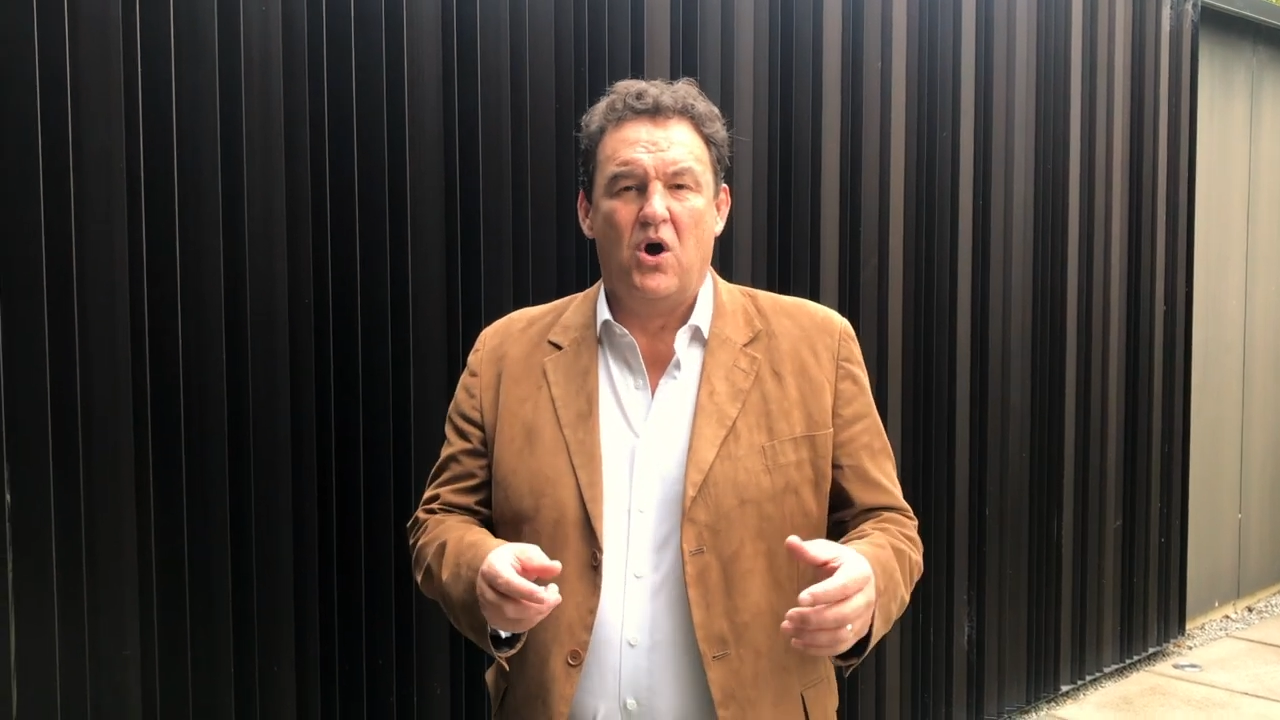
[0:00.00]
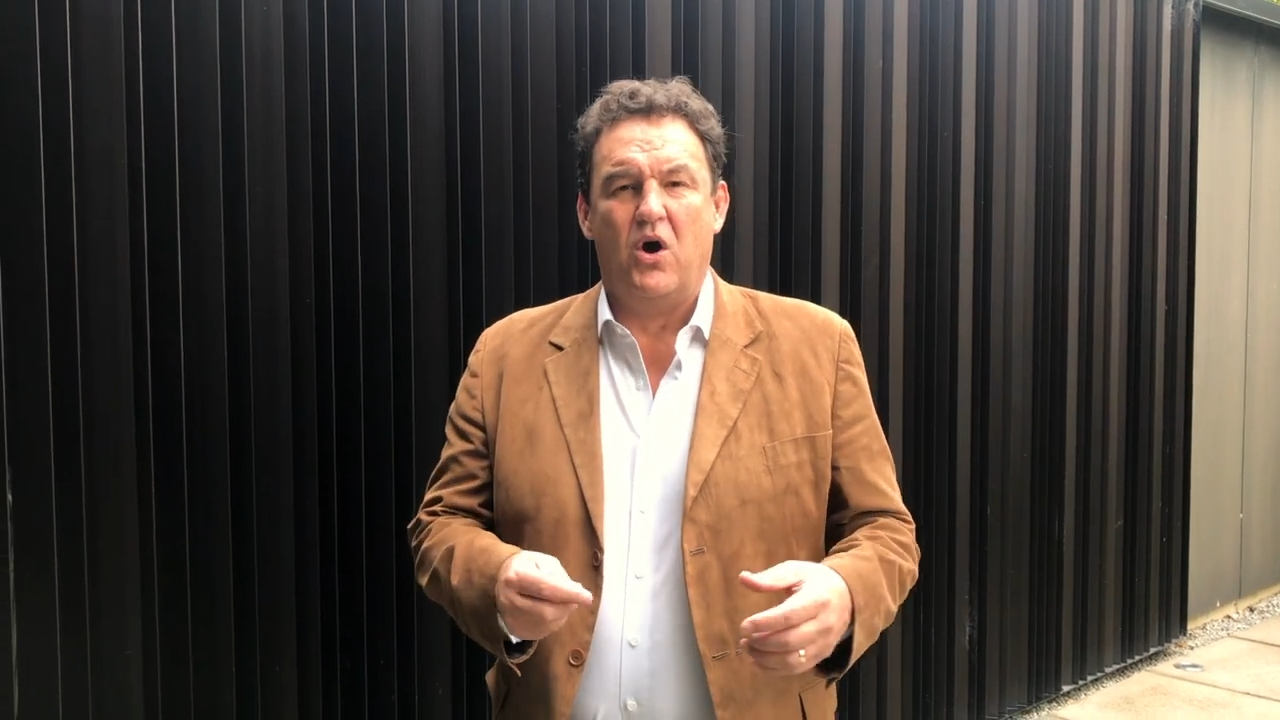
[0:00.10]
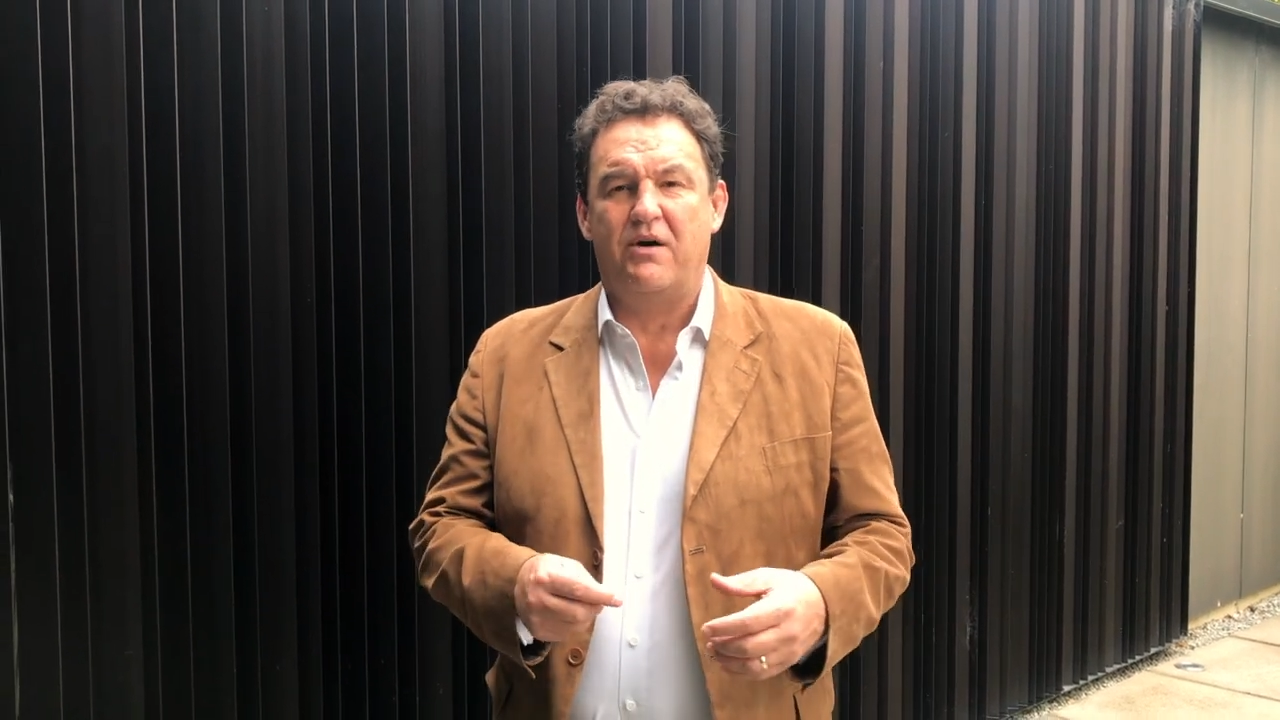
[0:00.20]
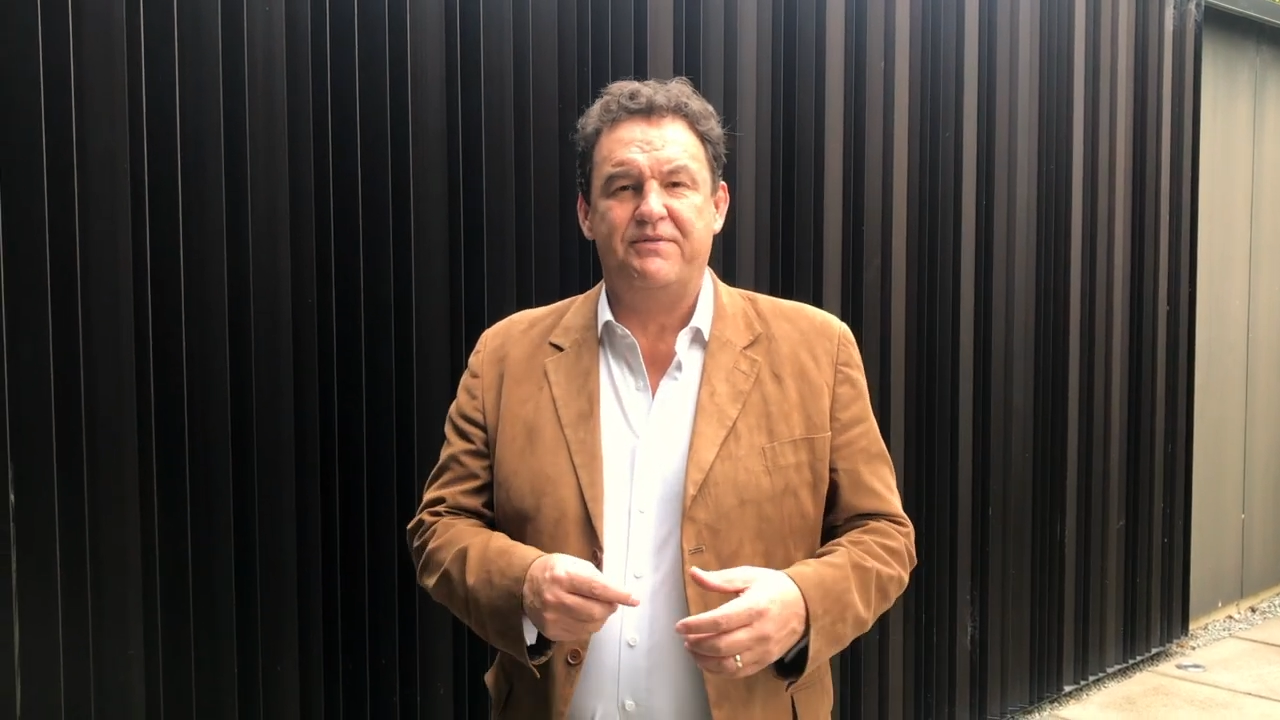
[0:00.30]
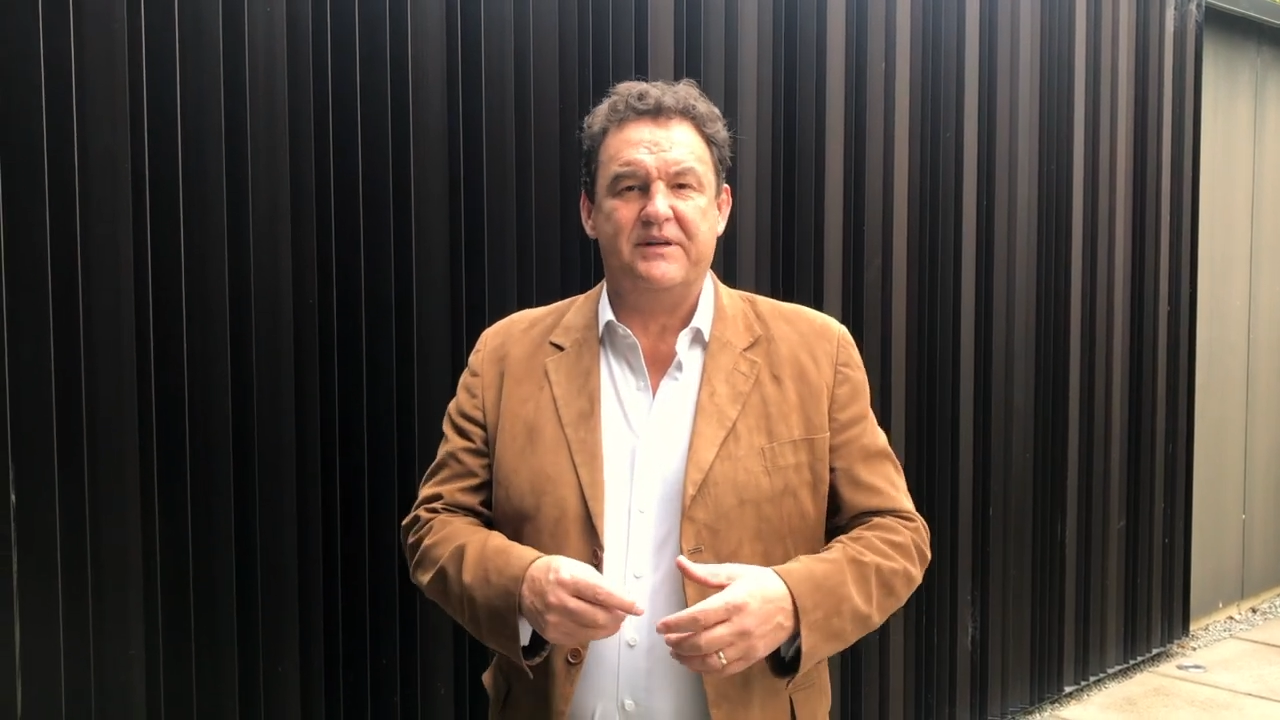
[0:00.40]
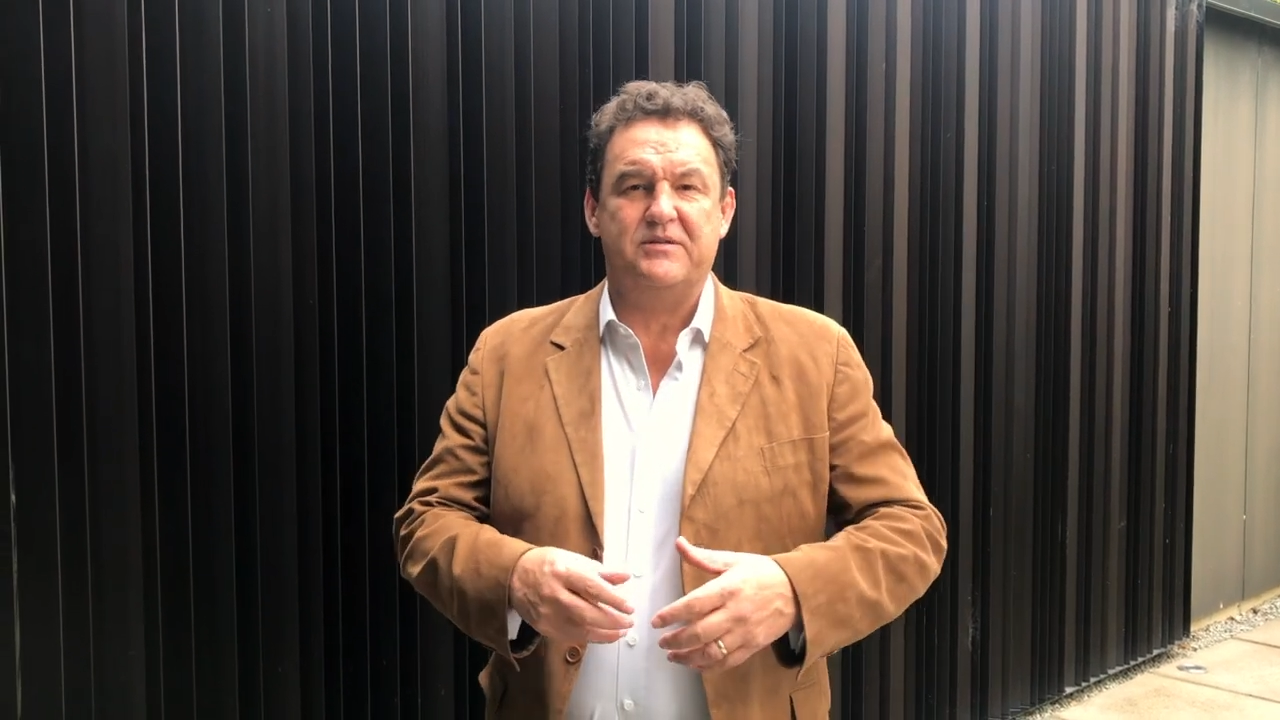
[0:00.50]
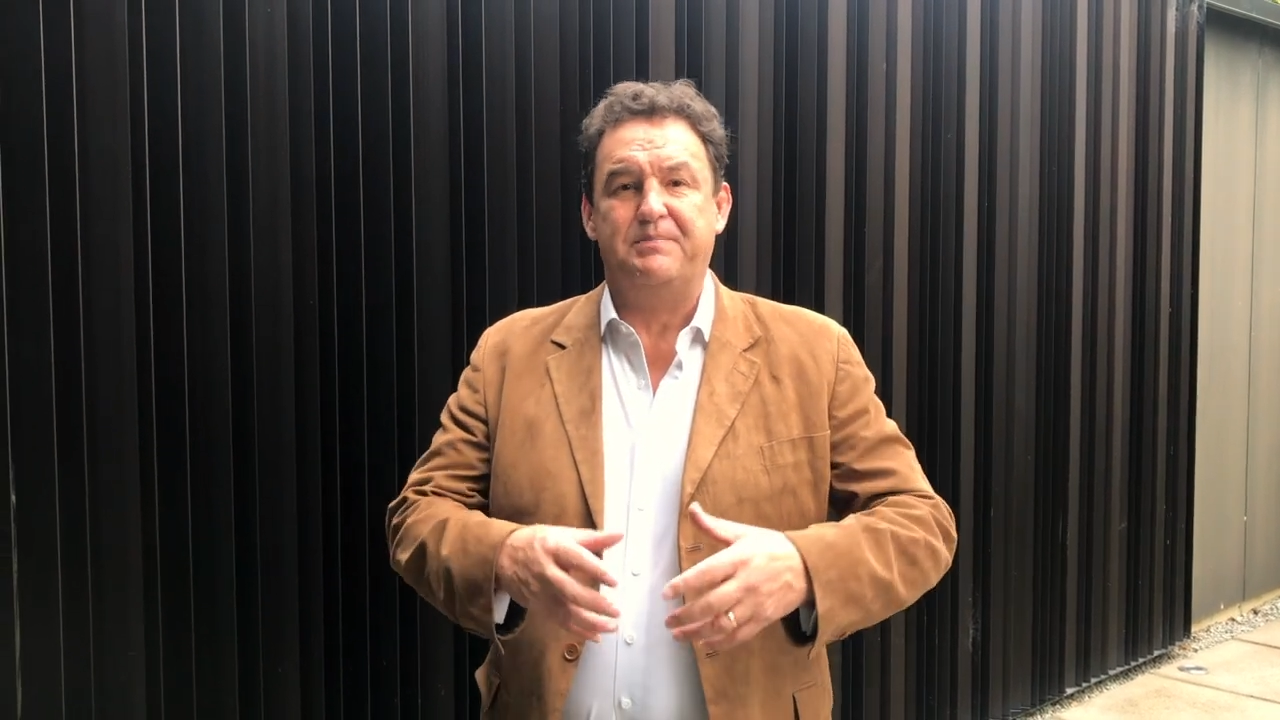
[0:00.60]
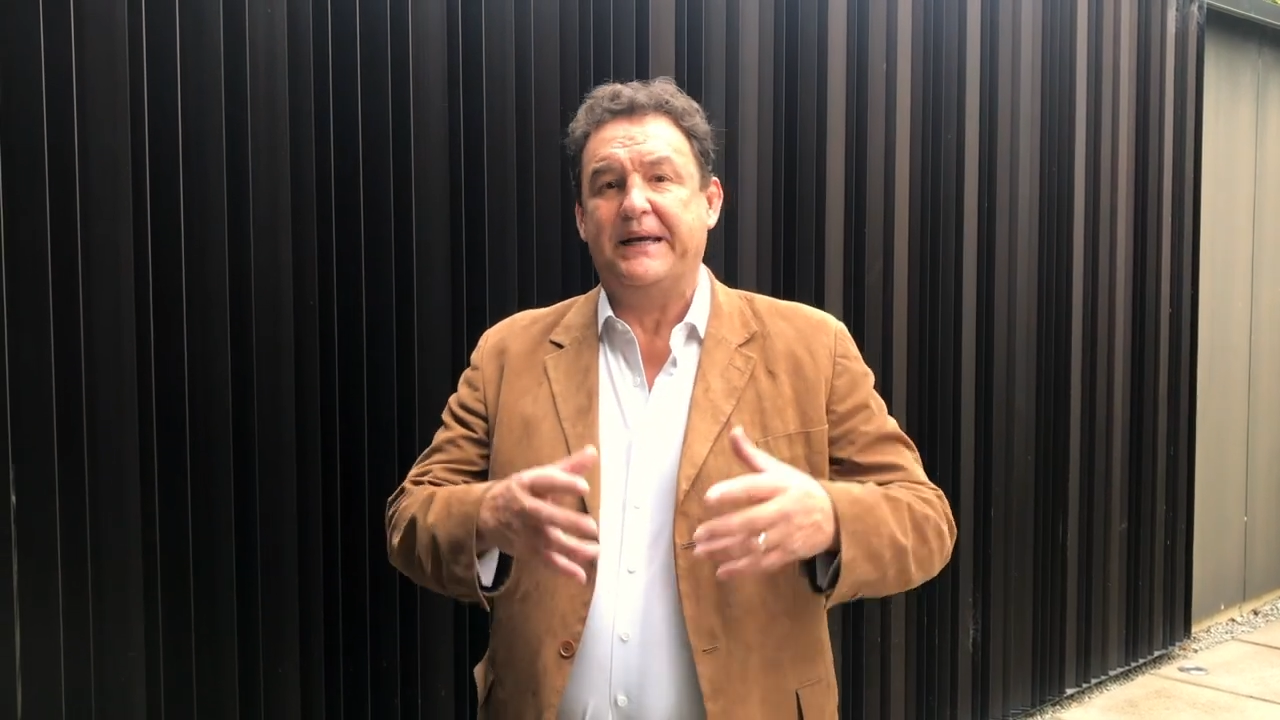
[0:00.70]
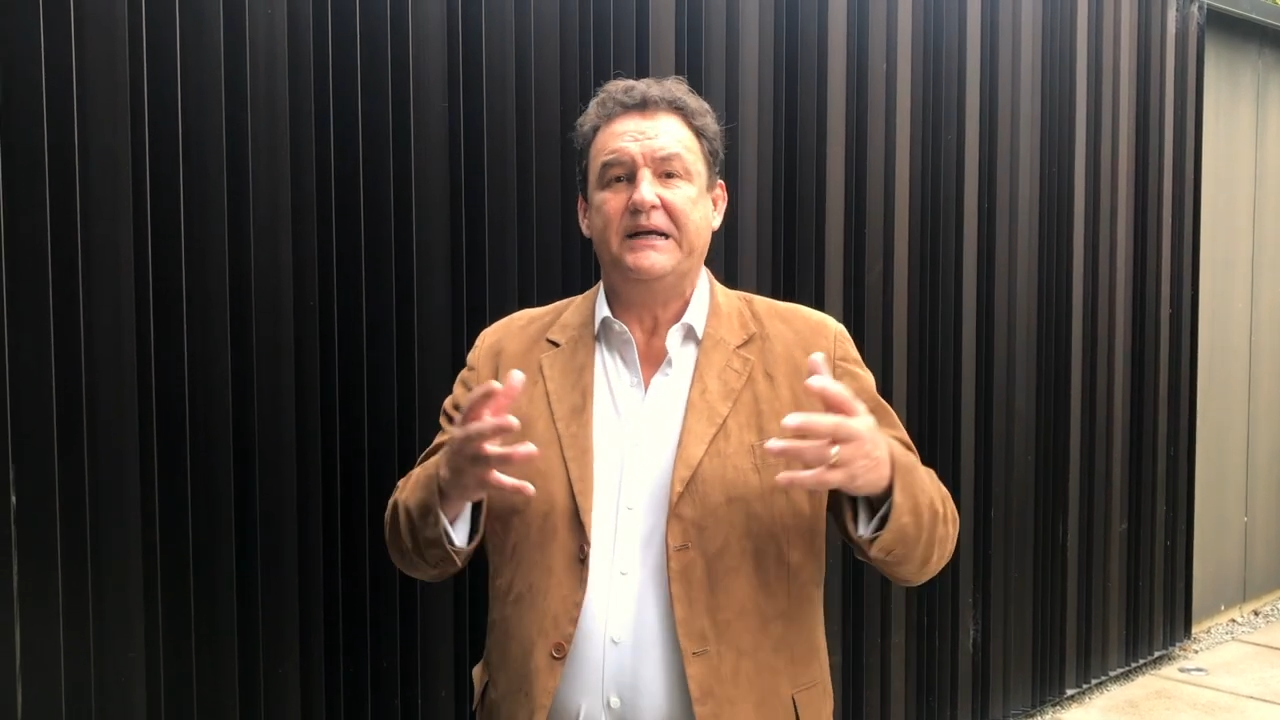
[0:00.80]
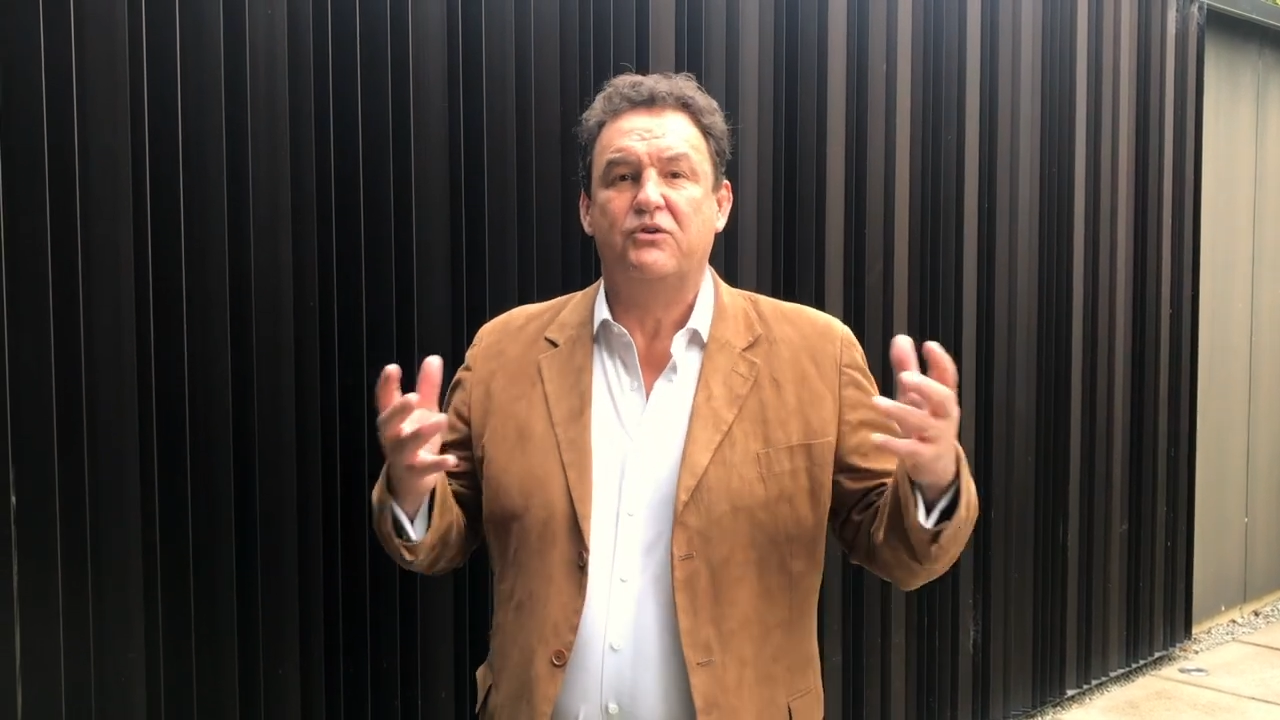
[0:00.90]
of this
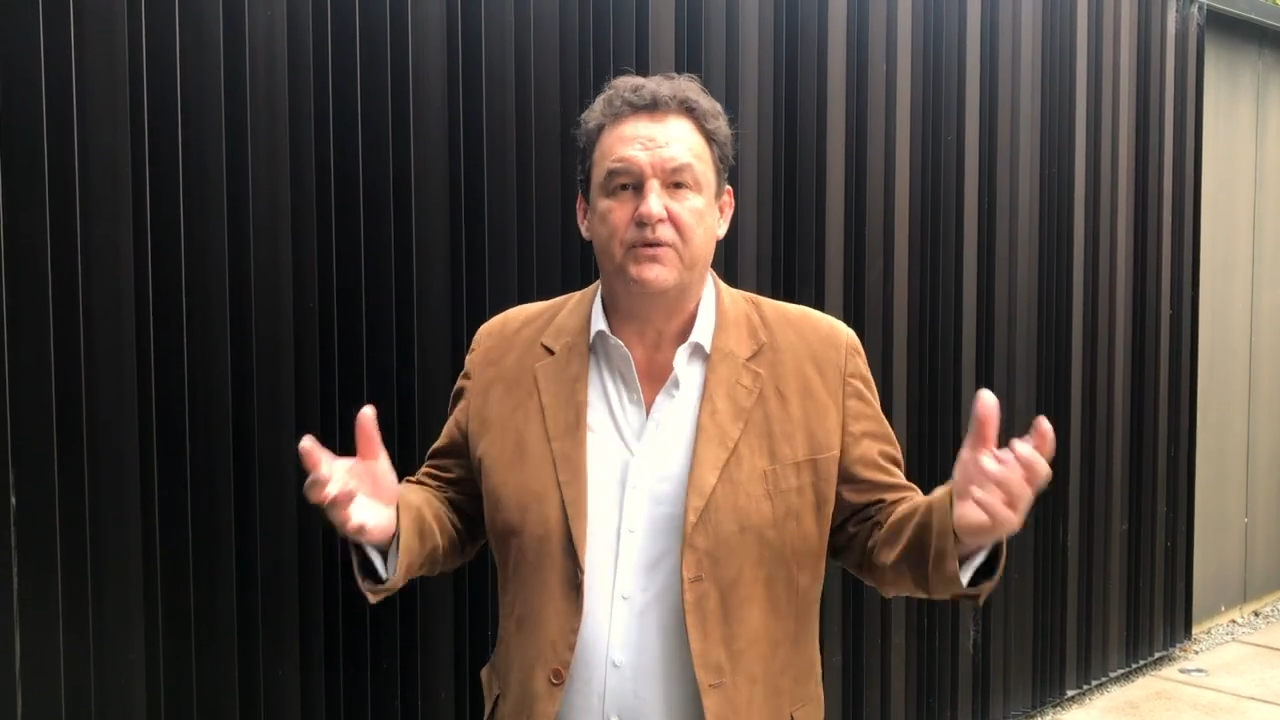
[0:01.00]
big